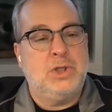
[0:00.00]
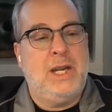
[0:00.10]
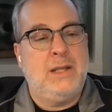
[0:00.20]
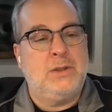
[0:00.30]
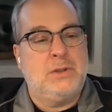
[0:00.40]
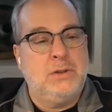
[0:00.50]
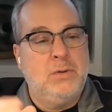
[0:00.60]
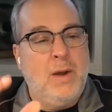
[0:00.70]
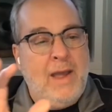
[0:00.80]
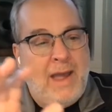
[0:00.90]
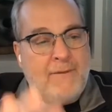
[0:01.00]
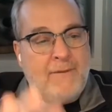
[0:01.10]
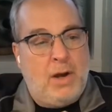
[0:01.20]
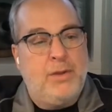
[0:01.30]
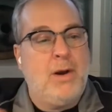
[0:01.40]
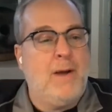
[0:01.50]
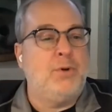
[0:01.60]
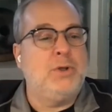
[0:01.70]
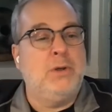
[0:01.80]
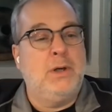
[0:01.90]
chance to have other
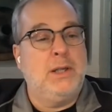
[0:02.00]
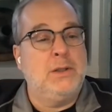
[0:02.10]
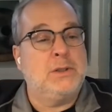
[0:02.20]
opportunities.